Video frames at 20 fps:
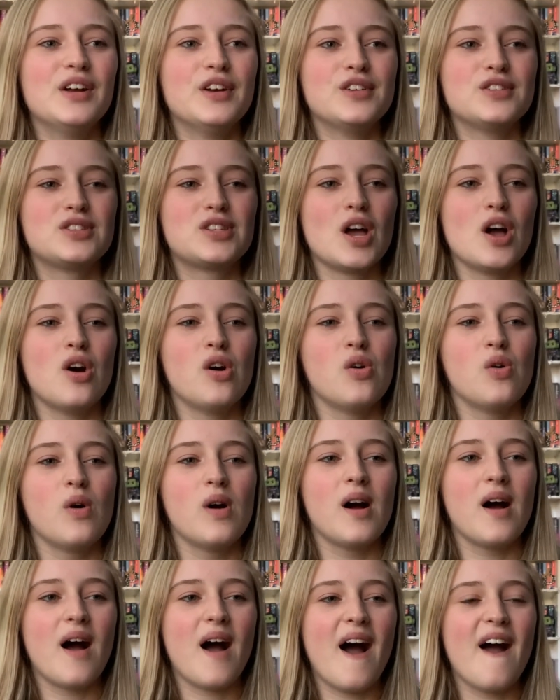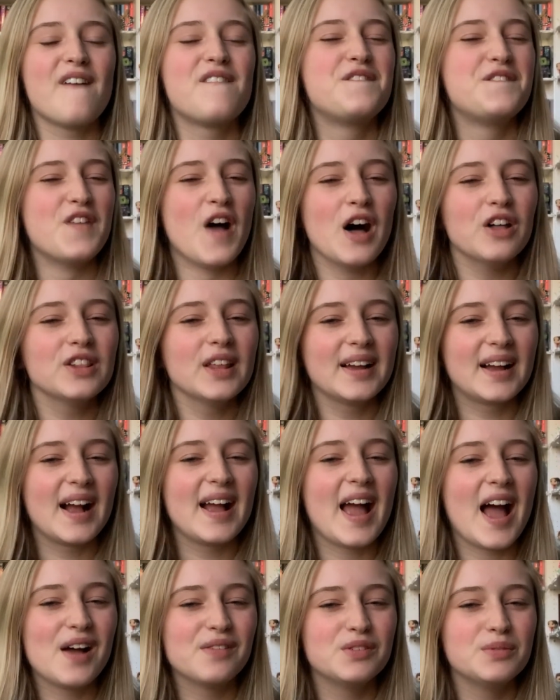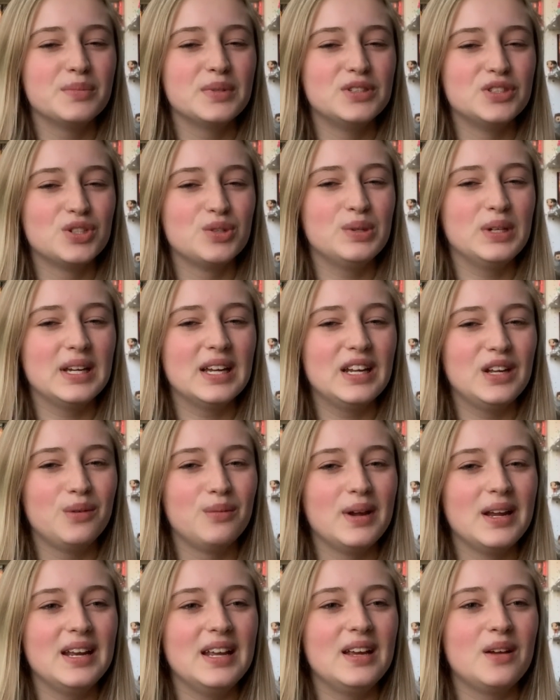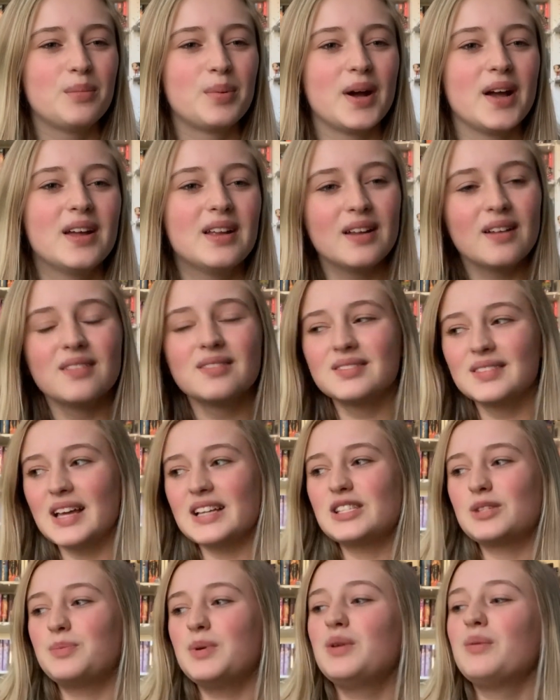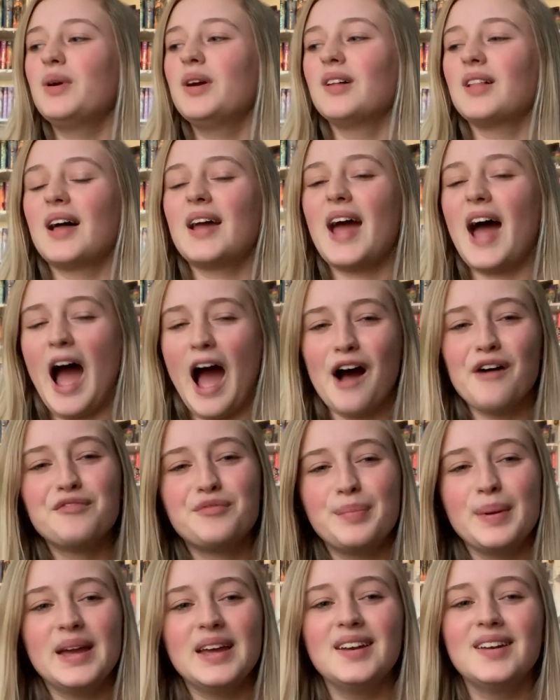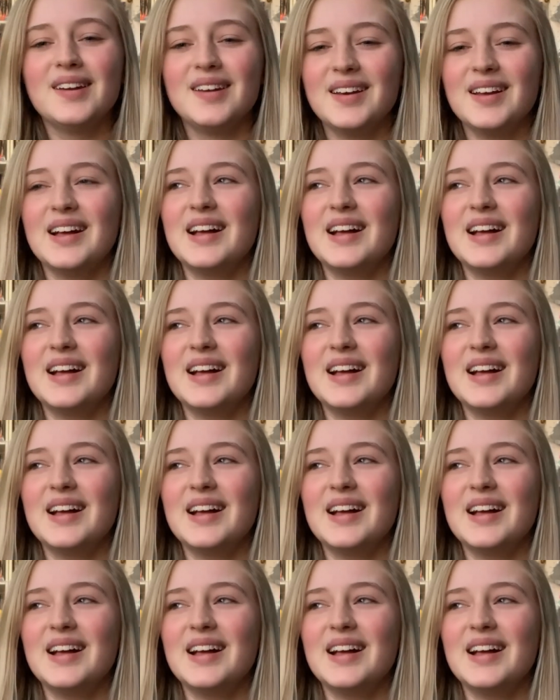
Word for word: So I felt like I haven't been doing any reading, but let's be real, I have been.